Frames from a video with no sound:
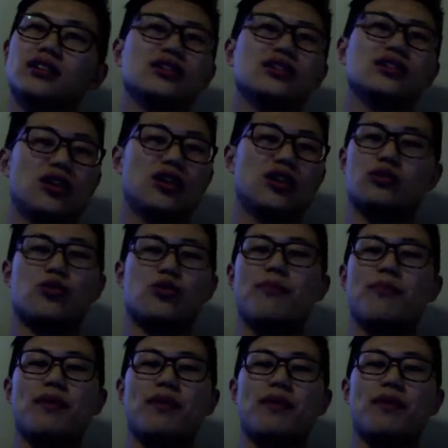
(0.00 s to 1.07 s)

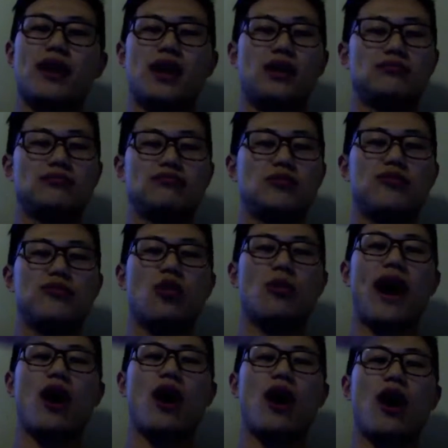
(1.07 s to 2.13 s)
4 pi
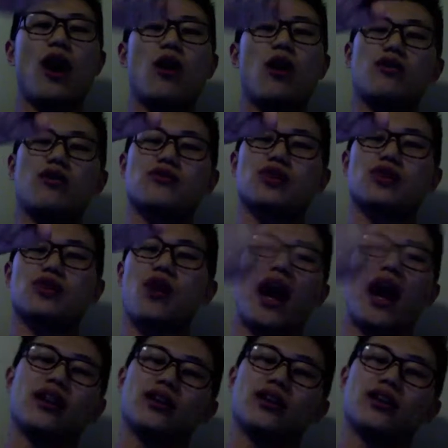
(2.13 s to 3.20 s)
over 3 or
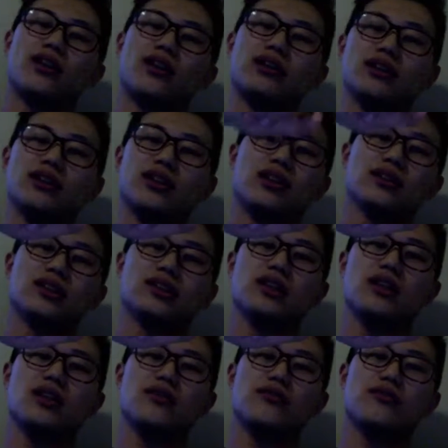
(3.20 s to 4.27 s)
other
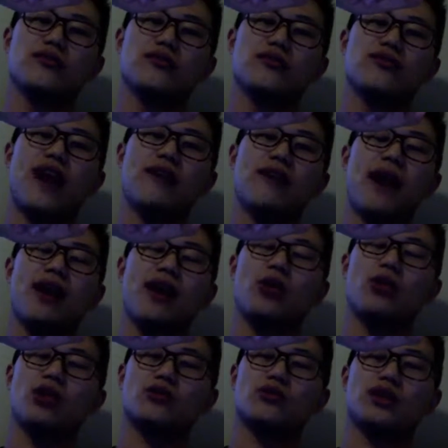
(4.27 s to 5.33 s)
5 pi
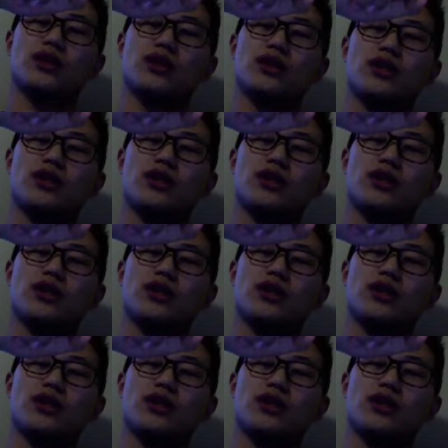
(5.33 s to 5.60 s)
over 3.